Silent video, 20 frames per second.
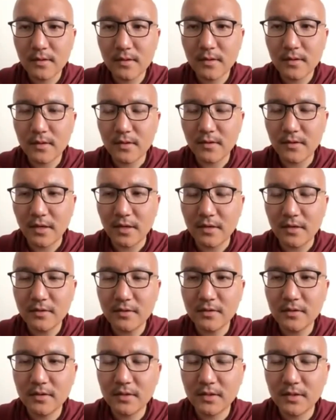Okay.
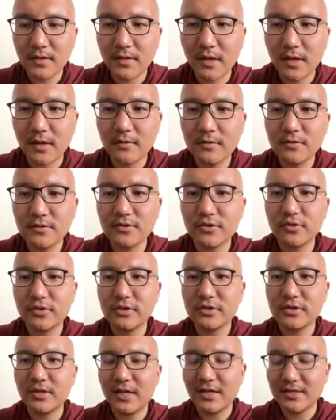Okay. Sure.
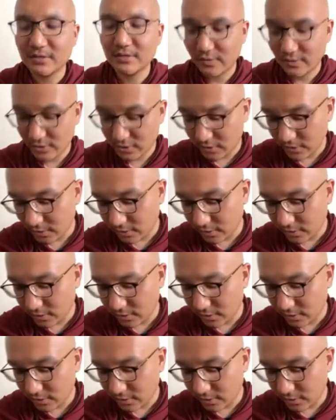This last question.